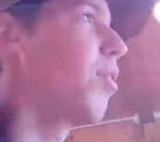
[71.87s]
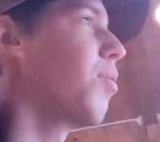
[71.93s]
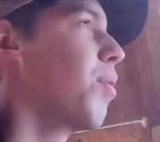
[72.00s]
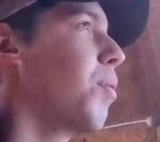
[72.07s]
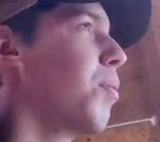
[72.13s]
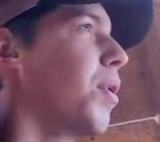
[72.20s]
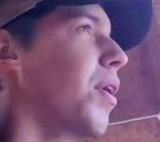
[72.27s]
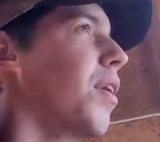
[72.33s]
gonna go
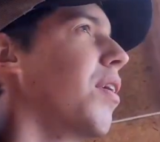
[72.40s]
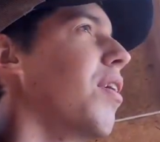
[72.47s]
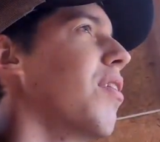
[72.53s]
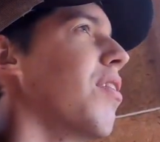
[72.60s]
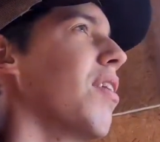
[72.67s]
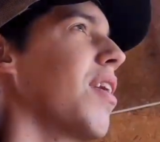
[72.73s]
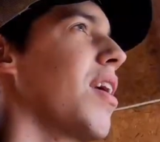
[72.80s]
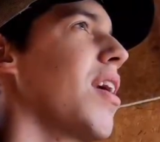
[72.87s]
to my
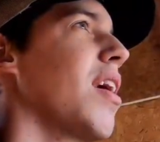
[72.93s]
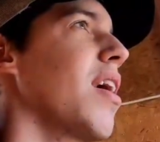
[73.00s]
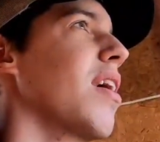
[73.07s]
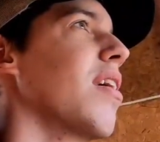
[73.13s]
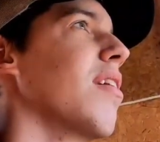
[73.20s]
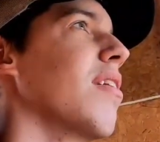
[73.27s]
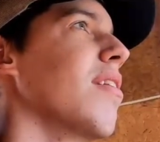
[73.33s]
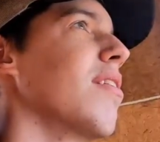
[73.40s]
brother's and he
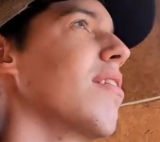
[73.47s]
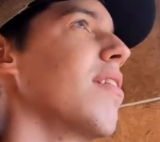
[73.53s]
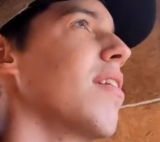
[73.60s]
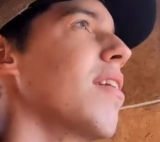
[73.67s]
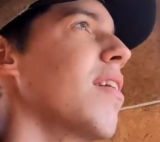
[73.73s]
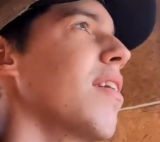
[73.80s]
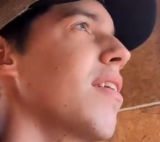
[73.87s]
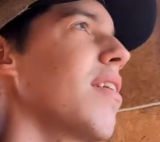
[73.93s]

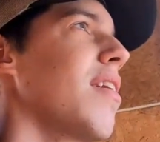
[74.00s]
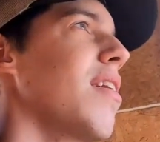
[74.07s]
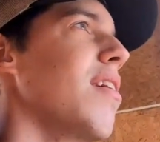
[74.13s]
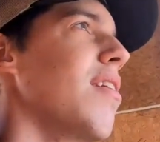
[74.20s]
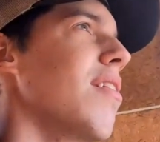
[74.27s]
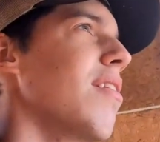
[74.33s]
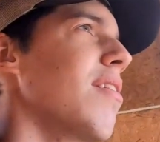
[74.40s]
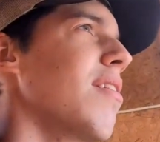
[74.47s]
has
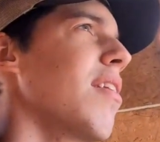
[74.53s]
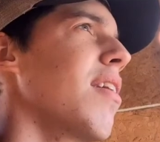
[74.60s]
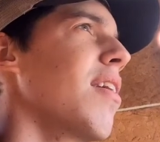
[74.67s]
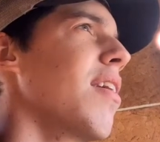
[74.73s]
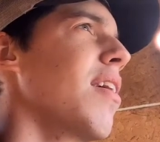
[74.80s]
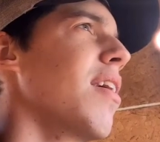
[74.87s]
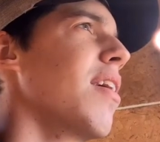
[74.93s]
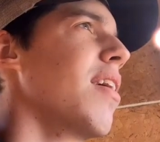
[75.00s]
these
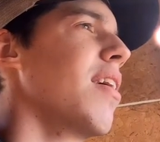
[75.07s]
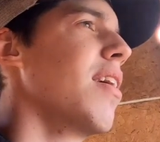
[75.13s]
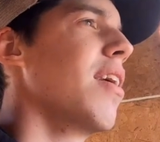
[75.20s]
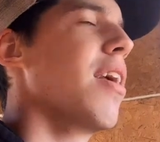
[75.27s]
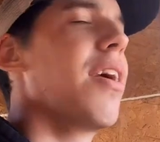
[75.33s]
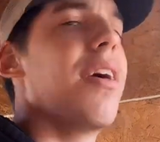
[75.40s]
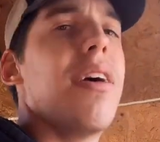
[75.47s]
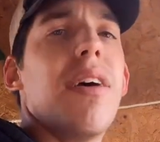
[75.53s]

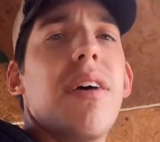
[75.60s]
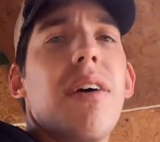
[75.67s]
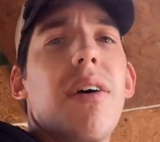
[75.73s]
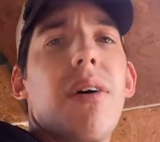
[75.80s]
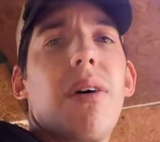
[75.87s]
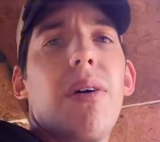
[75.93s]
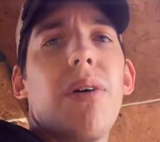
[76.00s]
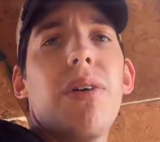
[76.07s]

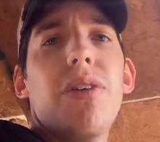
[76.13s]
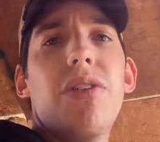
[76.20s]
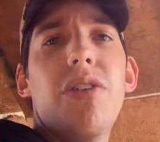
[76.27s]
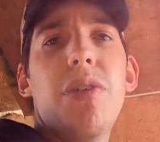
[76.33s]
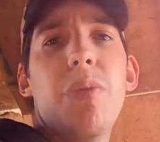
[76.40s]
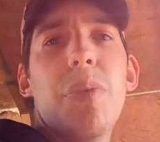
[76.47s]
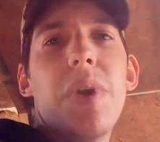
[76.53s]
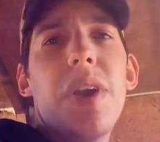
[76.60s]

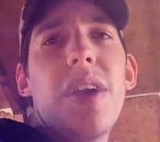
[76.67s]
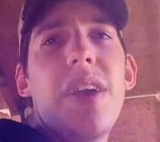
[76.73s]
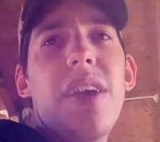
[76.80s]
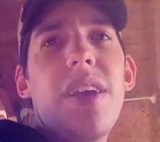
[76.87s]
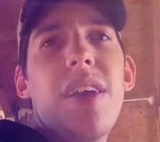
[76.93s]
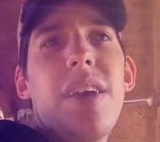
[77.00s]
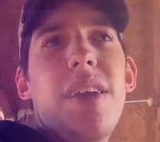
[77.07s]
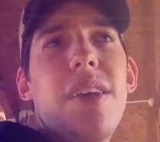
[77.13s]

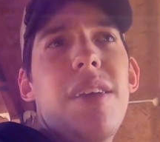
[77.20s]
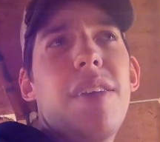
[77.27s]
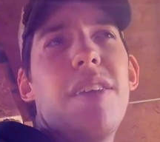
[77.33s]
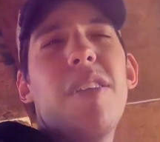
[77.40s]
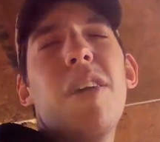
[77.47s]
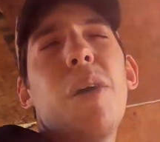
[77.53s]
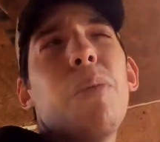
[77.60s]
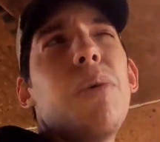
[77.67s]
RGB
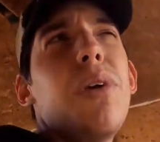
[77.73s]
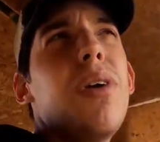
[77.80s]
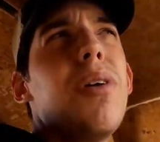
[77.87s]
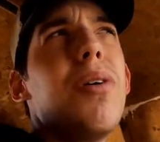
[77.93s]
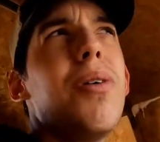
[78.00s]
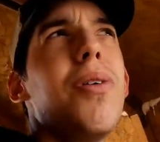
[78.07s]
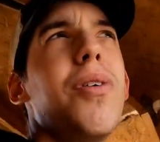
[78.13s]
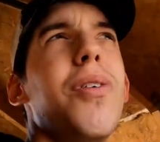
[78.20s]

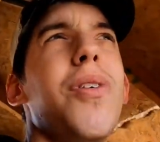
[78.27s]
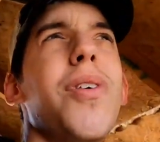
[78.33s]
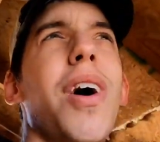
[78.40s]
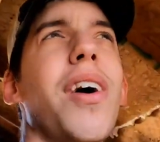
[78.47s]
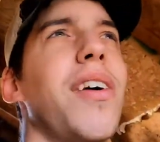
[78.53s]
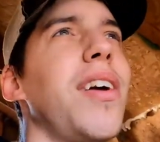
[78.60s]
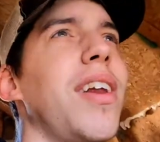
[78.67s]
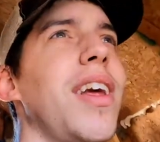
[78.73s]

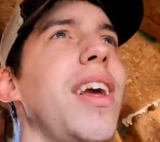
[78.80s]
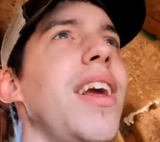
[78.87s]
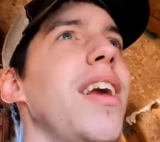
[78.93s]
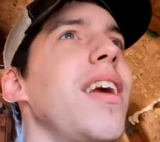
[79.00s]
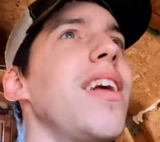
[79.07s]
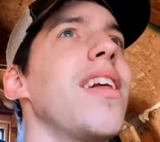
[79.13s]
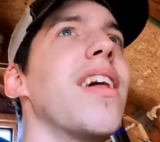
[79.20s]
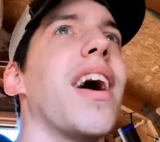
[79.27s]
W
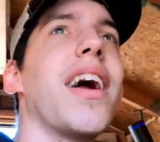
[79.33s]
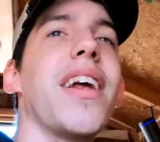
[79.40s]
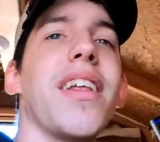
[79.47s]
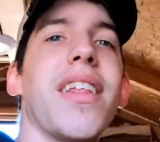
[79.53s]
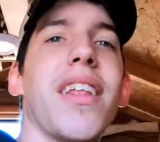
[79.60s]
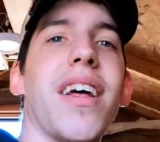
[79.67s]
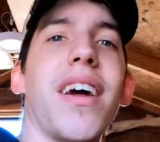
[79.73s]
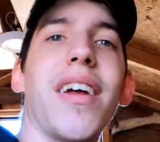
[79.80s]
LED
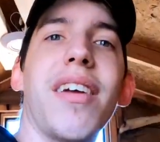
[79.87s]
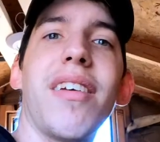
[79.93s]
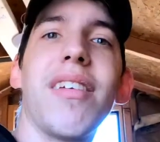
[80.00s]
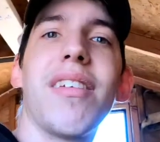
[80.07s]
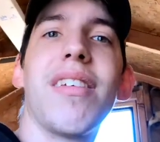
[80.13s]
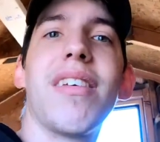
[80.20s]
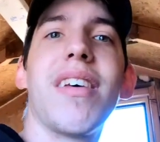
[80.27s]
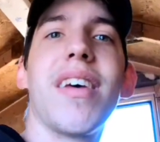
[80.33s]
light
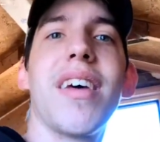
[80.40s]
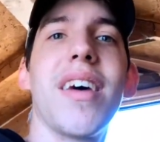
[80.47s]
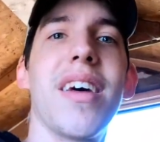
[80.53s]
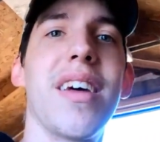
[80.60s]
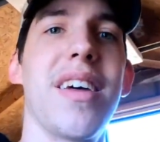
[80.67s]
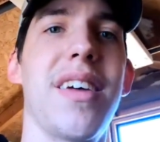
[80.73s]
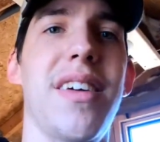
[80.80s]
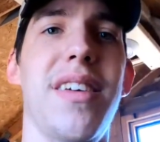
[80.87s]
things.
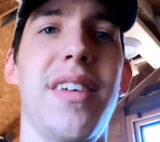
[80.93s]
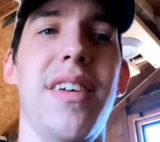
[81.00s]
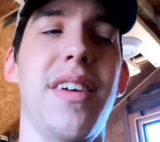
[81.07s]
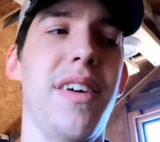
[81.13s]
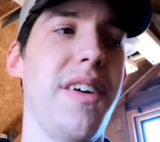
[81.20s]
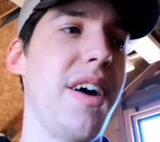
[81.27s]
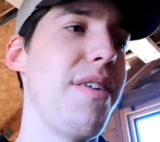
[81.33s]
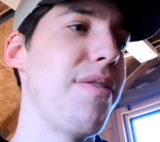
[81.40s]

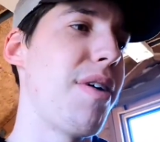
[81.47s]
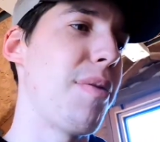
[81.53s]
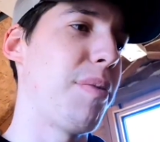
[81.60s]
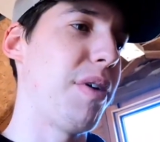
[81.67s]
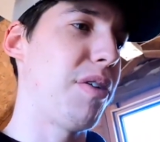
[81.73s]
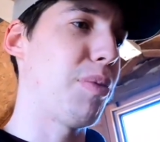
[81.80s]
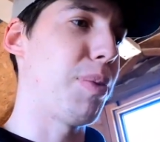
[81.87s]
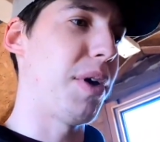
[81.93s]
I'll have
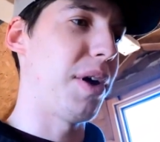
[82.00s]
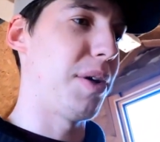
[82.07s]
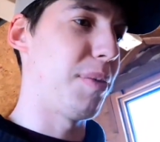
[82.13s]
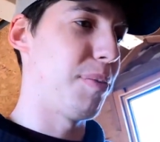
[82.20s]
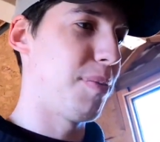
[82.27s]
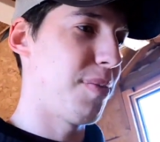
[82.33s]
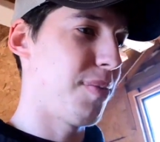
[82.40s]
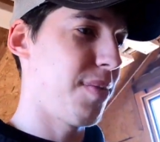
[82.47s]
him explain
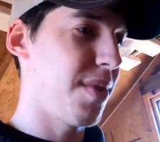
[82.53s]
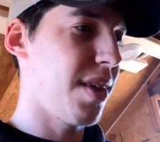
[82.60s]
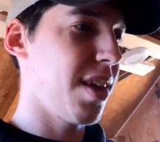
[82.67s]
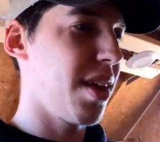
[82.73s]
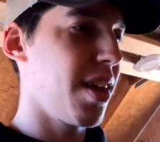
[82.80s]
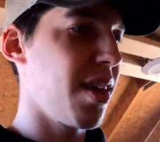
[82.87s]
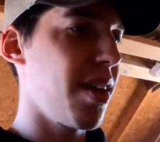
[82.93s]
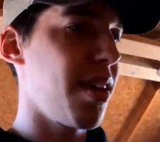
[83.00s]
them,
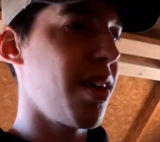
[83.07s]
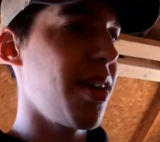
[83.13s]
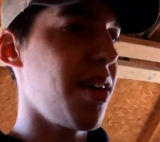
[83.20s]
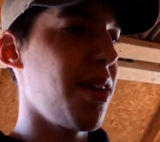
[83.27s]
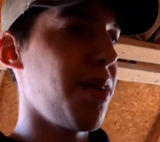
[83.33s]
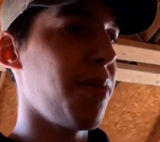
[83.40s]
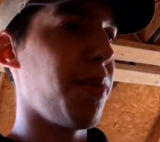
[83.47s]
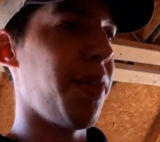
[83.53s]

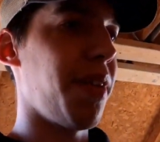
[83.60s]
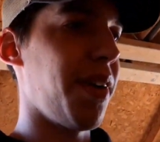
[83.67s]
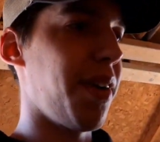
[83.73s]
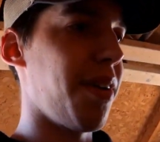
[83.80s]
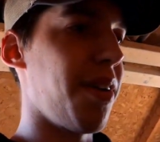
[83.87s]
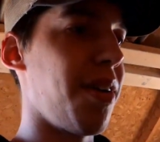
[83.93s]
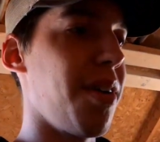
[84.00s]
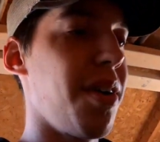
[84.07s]
what
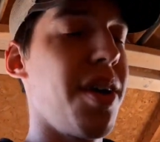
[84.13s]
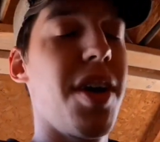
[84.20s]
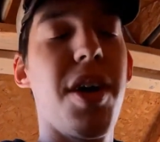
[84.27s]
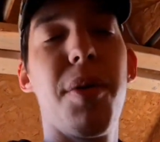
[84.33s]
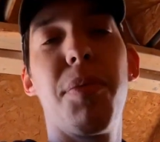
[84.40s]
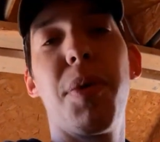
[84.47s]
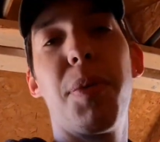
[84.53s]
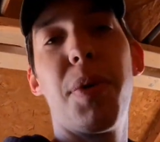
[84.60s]
they are.
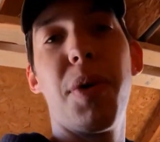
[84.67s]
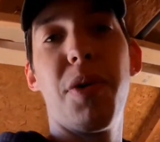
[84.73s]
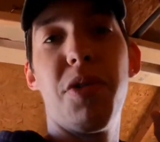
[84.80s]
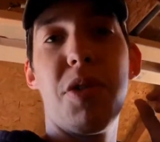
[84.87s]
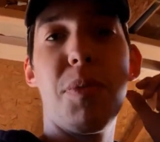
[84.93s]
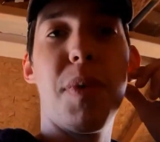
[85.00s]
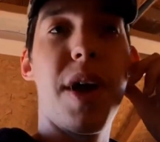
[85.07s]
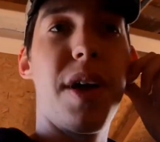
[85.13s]
But pretty
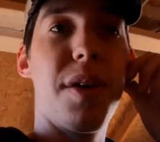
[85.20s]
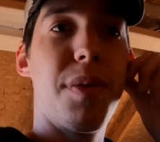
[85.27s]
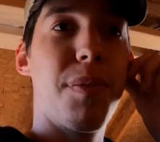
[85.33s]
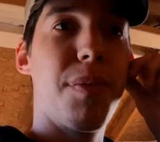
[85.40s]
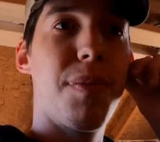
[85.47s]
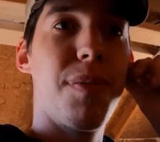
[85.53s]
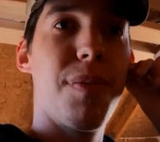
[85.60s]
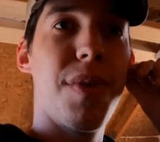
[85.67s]
much he made
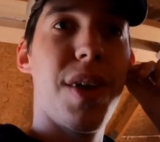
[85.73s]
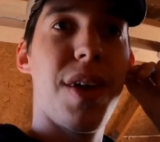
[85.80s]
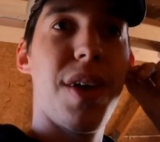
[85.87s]
them